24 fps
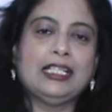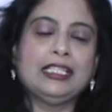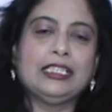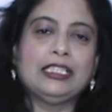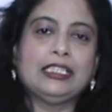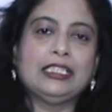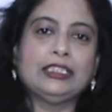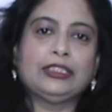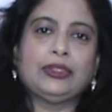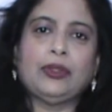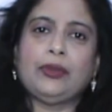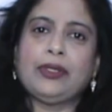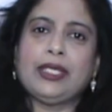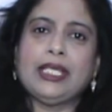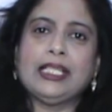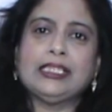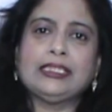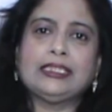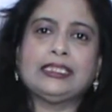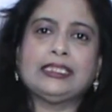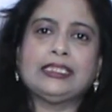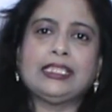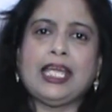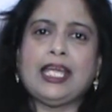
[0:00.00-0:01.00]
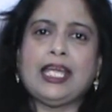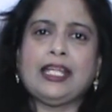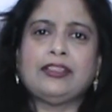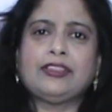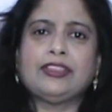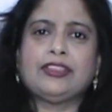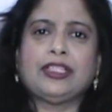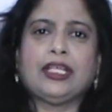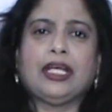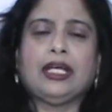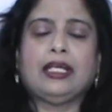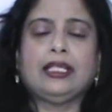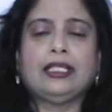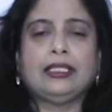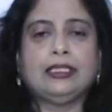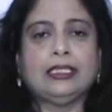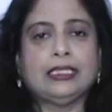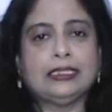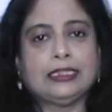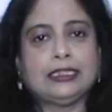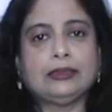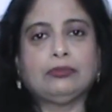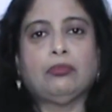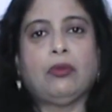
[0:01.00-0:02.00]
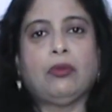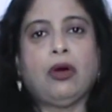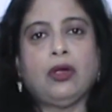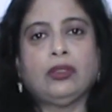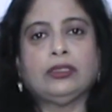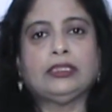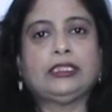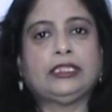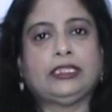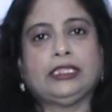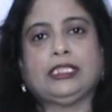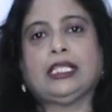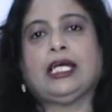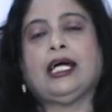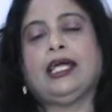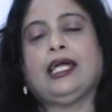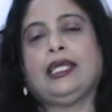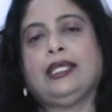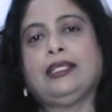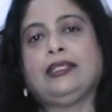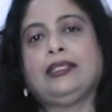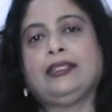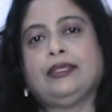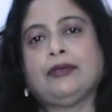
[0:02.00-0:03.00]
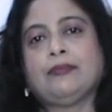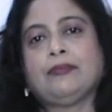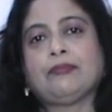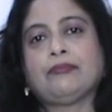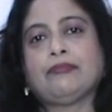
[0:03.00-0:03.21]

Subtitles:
So he sent the small child